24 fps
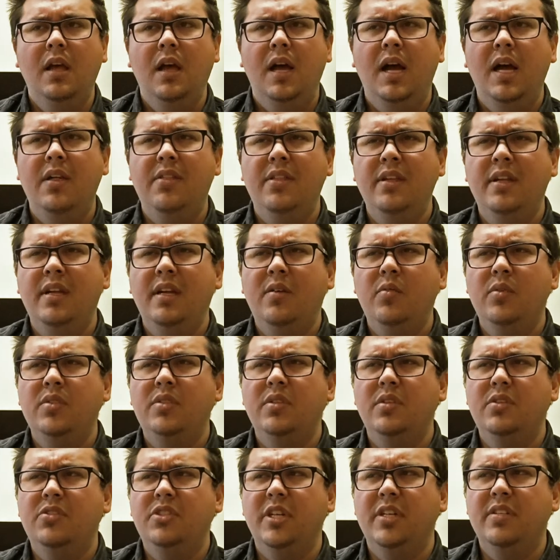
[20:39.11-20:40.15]
I think I would
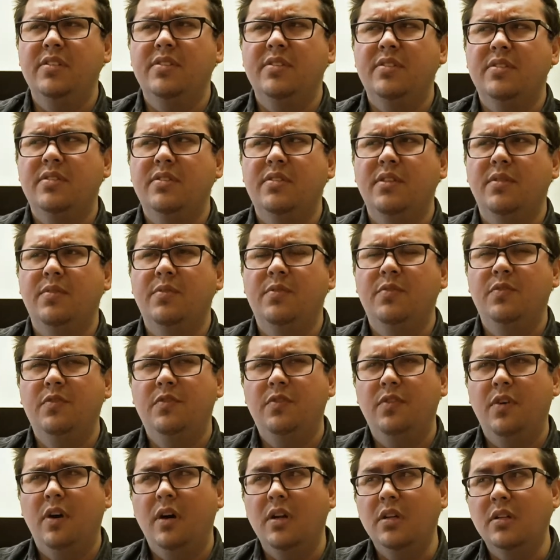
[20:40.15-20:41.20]
suggest the
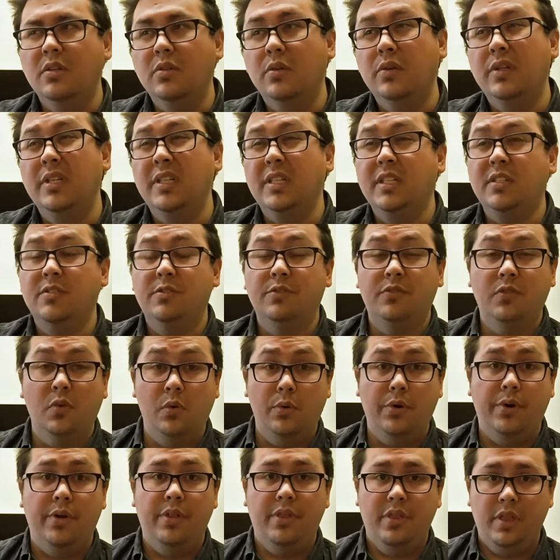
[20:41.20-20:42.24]
following
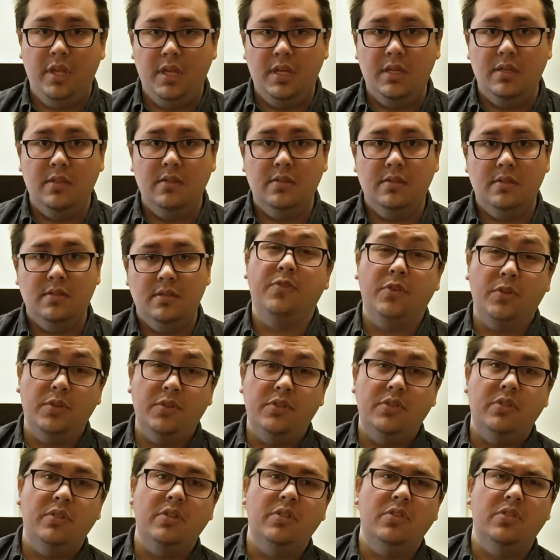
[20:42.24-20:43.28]
4 things.
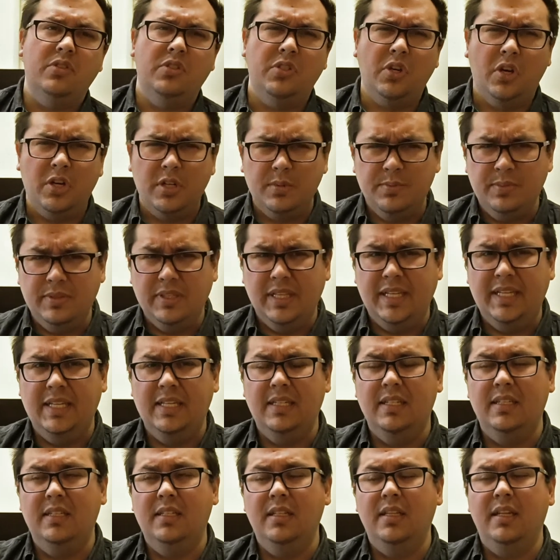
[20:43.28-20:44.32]
First, start a
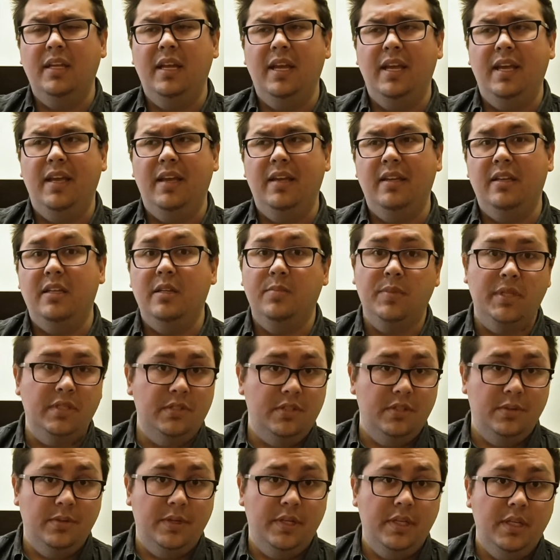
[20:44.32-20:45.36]
plan and commit
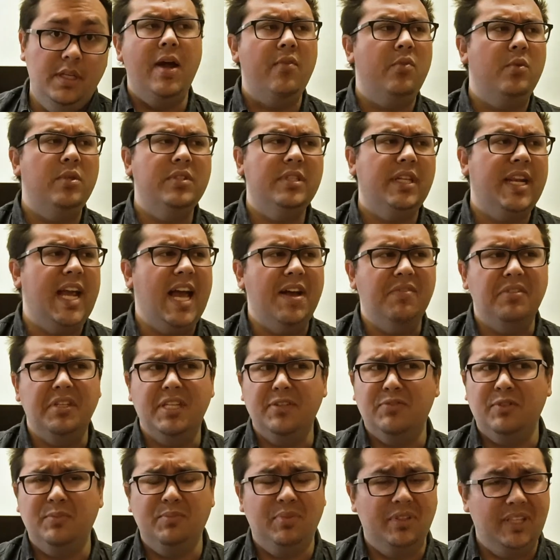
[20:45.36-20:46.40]
to it. Everyone's gonna have a
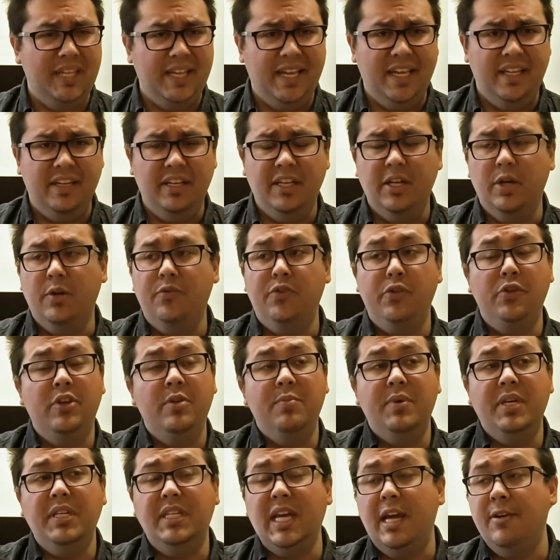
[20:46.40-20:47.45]
different plan. If you
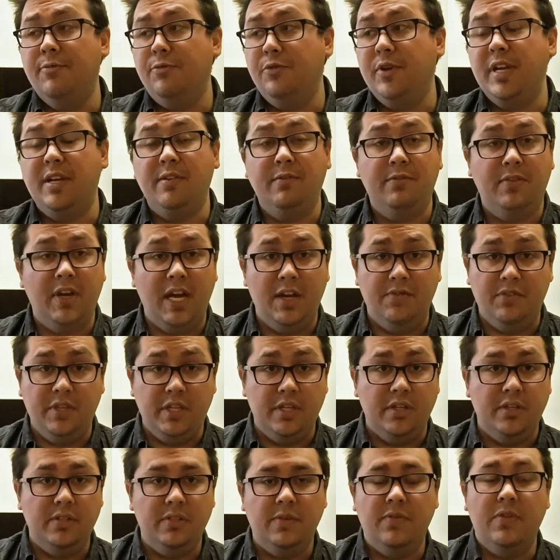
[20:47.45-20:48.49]
can be debt-free in 5
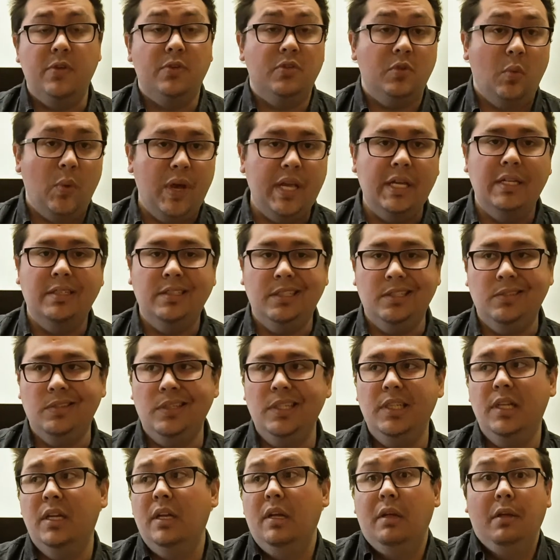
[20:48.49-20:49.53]
years, if there's a way to do
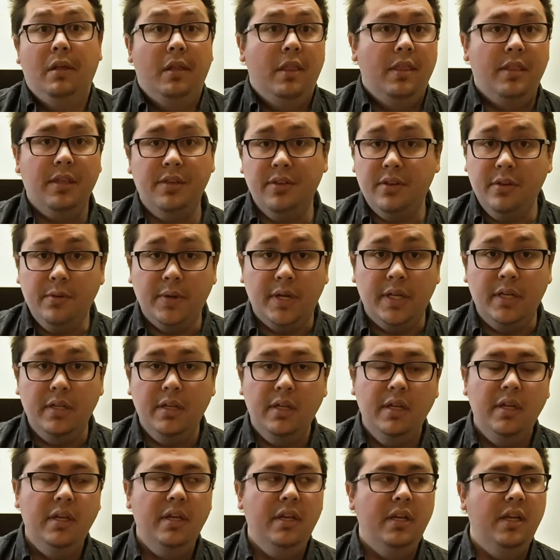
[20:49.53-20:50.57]
it, then do it.
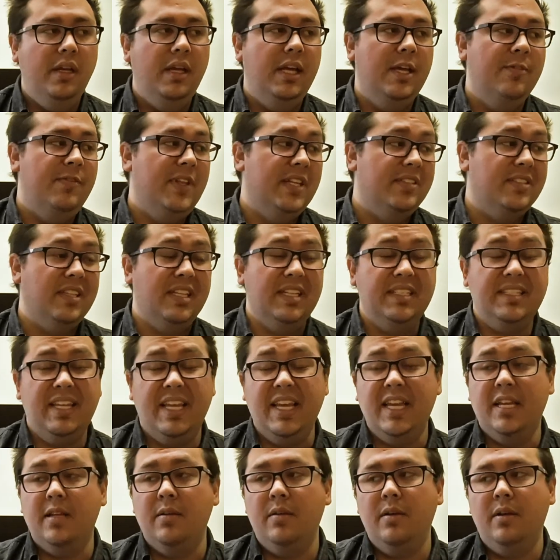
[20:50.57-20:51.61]
If that's gonna
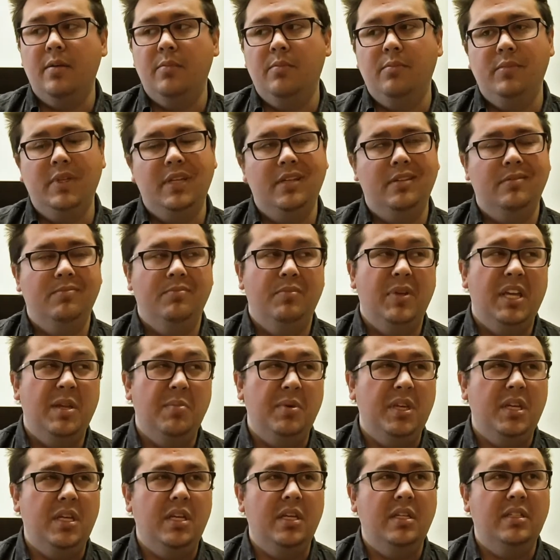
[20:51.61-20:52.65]
take
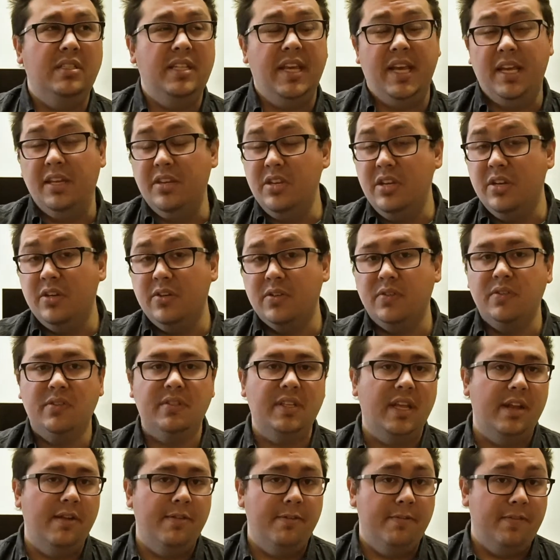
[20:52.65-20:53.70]
maybe 10 years
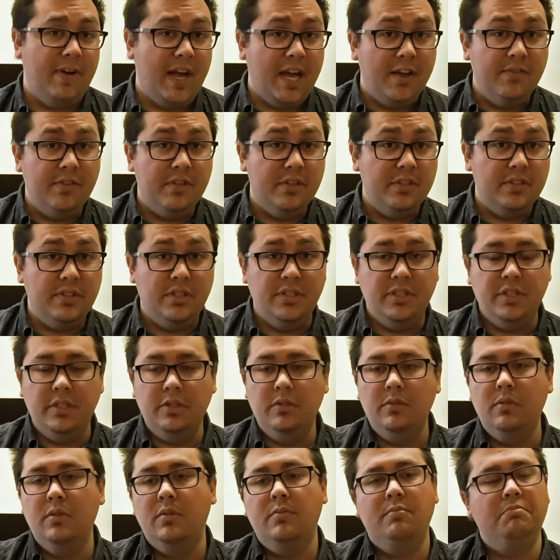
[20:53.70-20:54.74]
instead of 5 years to
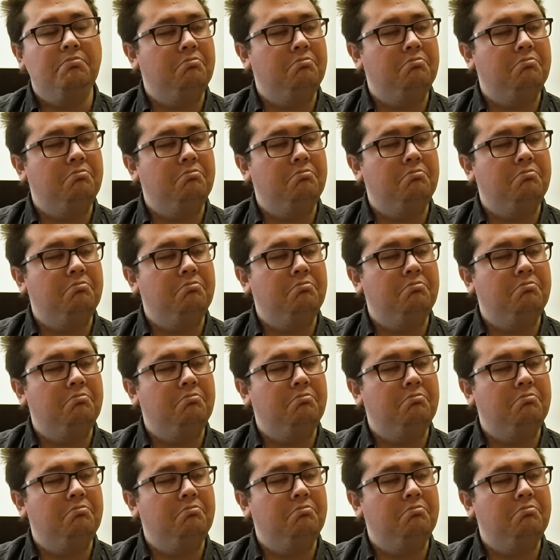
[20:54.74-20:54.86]
do